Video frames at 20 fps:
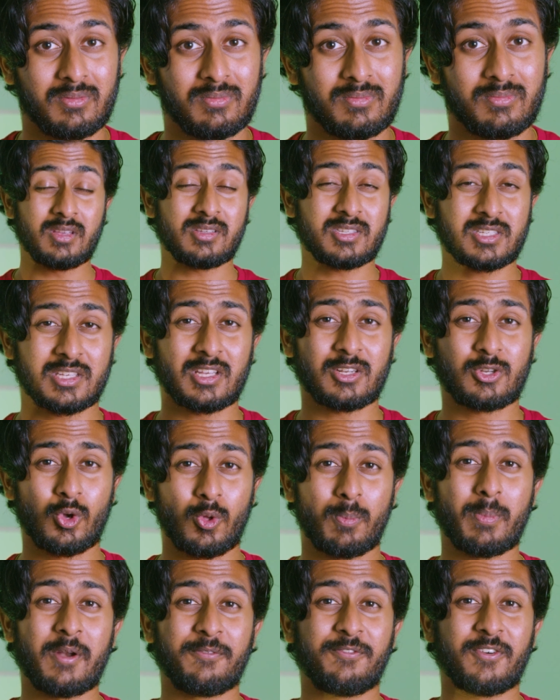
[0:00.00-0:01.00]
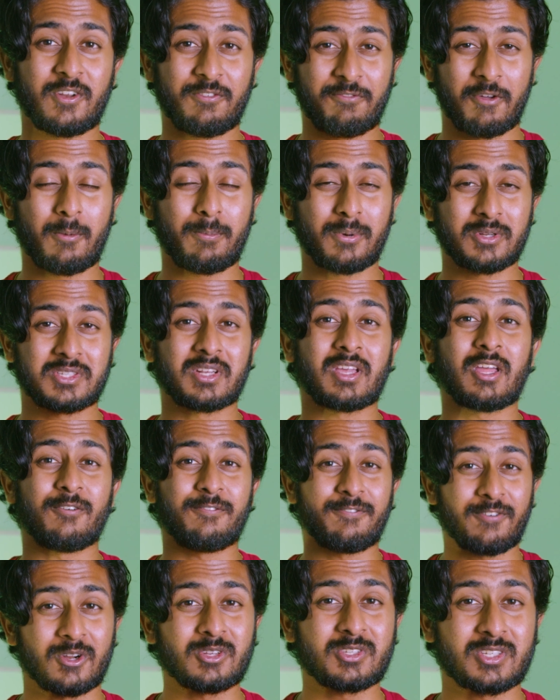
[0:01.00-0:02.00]
This is a tool meant for developers to get a
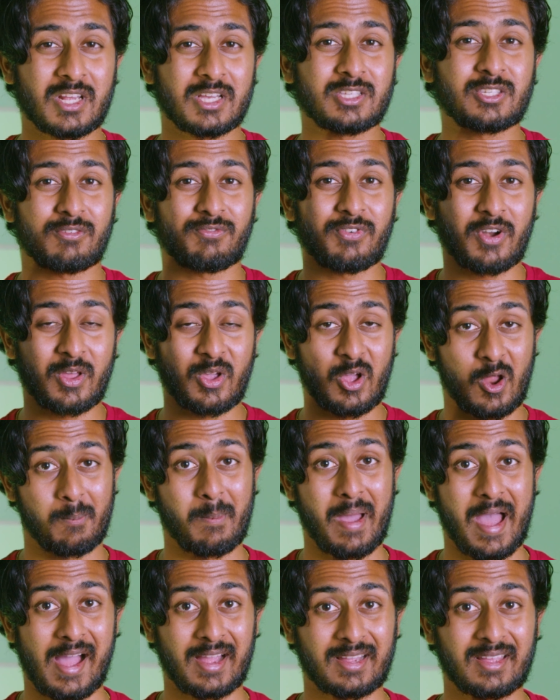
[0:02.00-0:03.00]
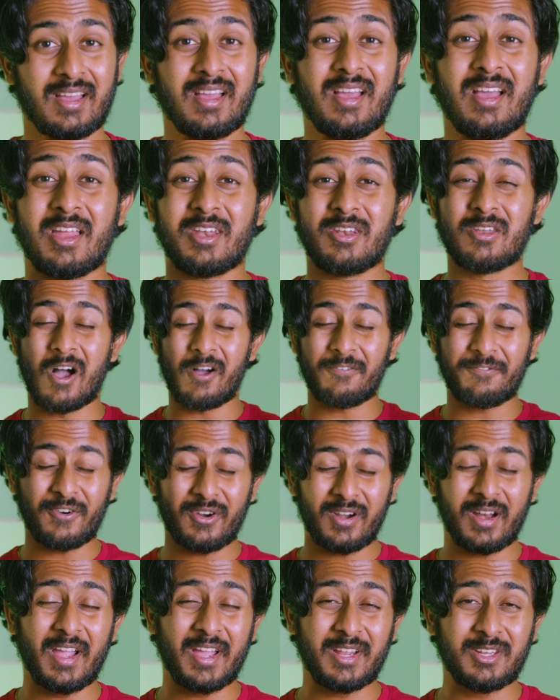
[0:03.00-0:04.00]
first taste of running on Mac, not
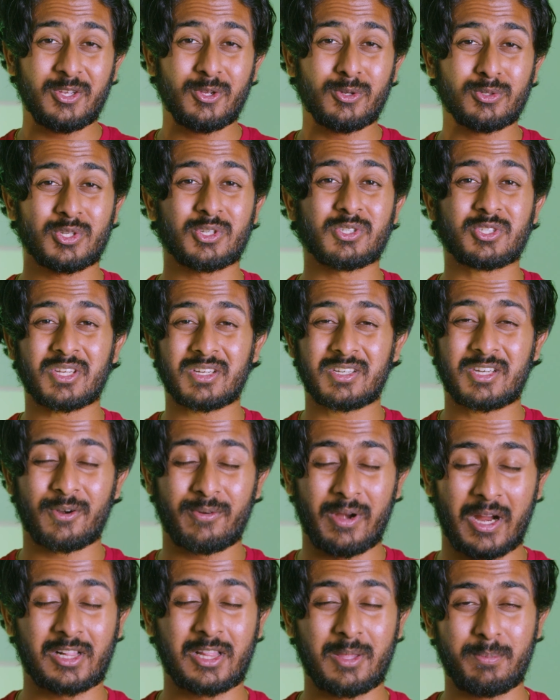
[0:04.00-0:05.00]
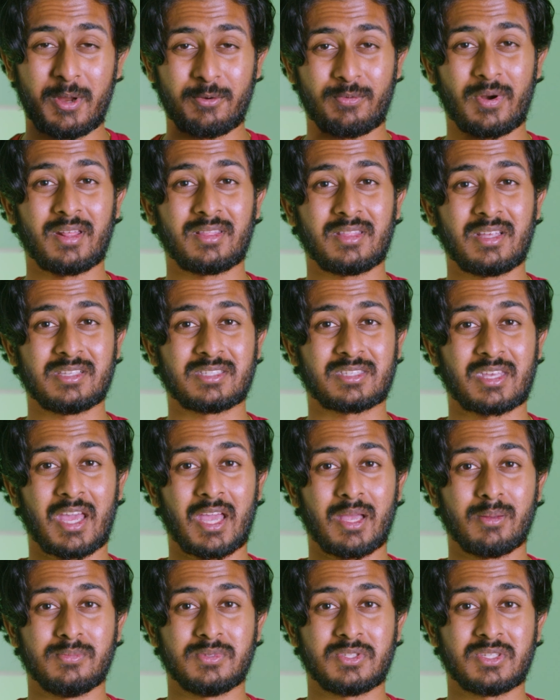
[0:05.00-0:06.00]
for end users to directly be running these
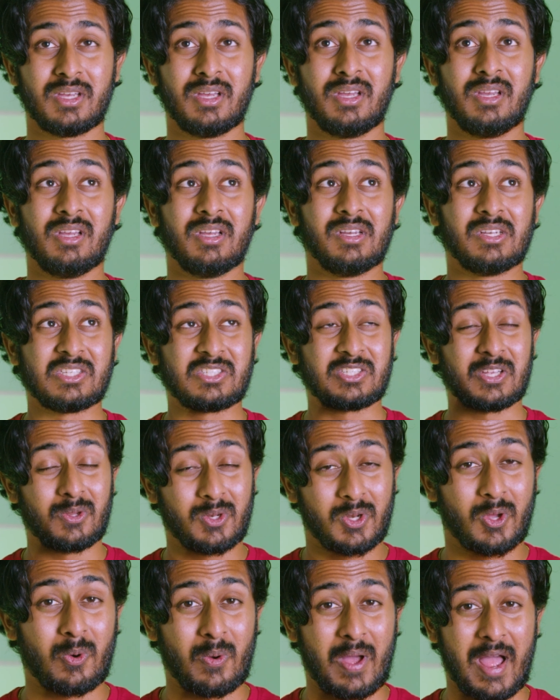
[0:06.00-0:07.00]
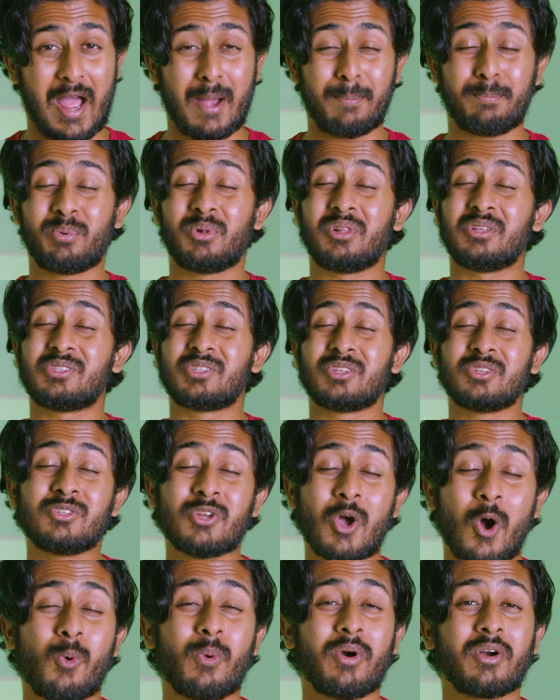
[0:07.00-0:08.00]
games. So no, Apple is
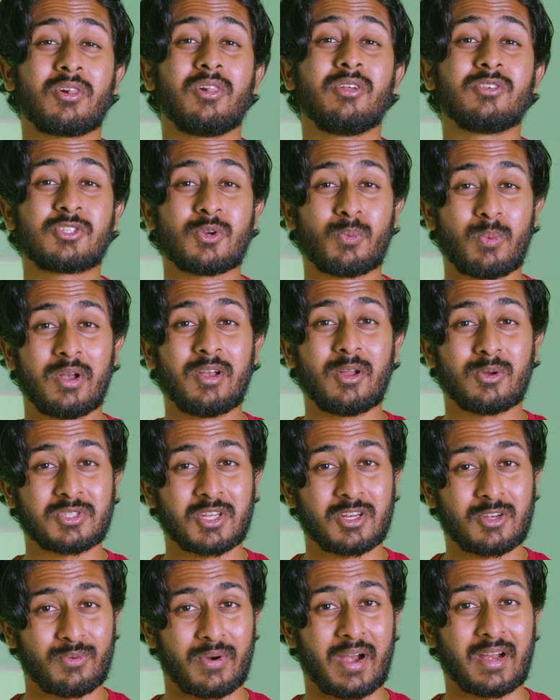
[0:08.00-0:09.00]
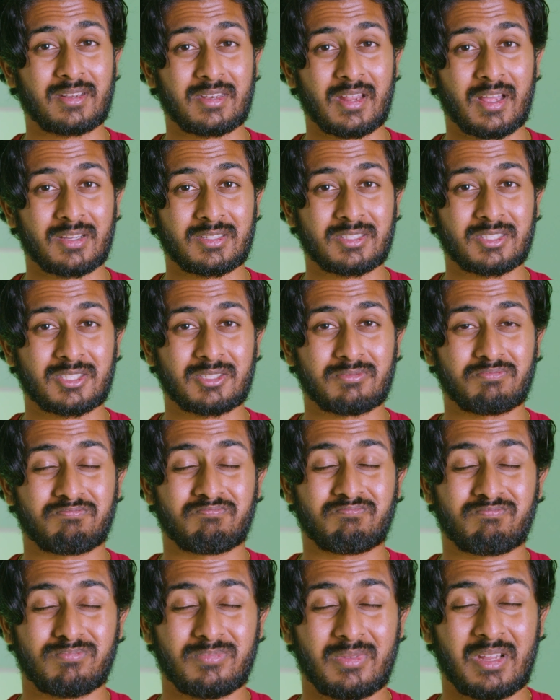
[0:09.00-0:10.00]
nowhere close to Windows and
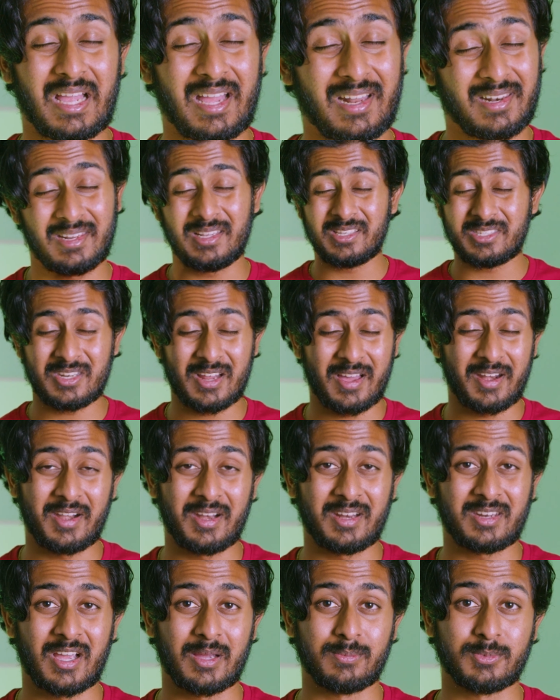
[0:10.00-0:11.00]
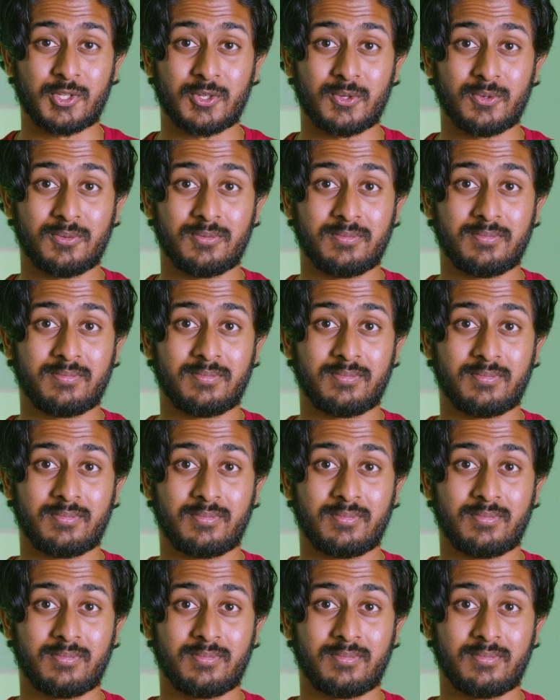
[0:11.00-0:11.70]
DirectX. At least not anytime soon.